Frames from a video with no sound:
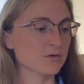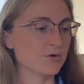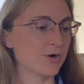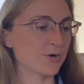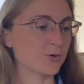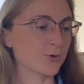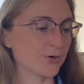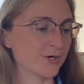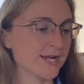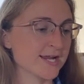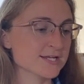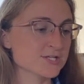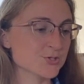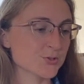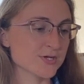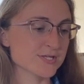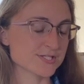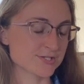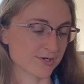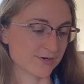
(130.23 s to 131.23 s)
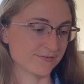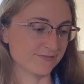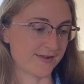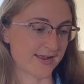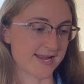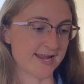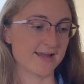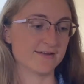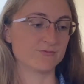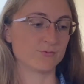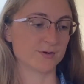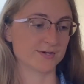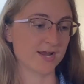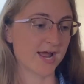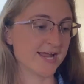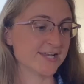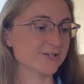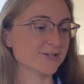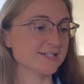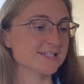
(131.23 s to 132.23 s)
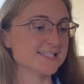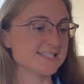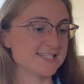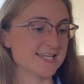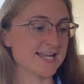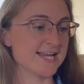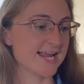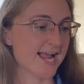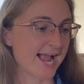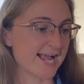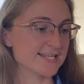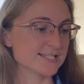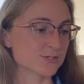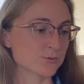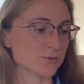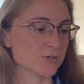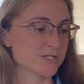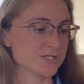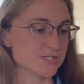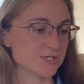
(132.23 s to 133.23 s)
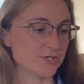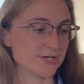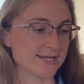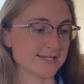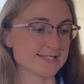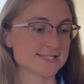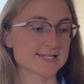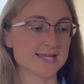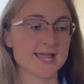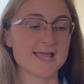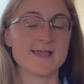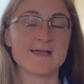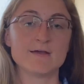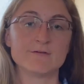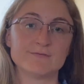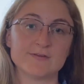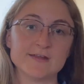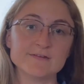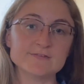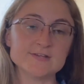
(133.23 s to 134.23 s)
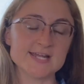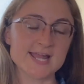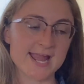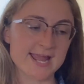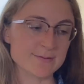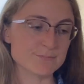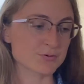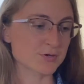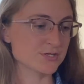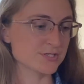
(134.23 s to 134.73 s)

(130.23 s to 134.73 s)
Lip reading: according to a survey of 100 city high school students, 58%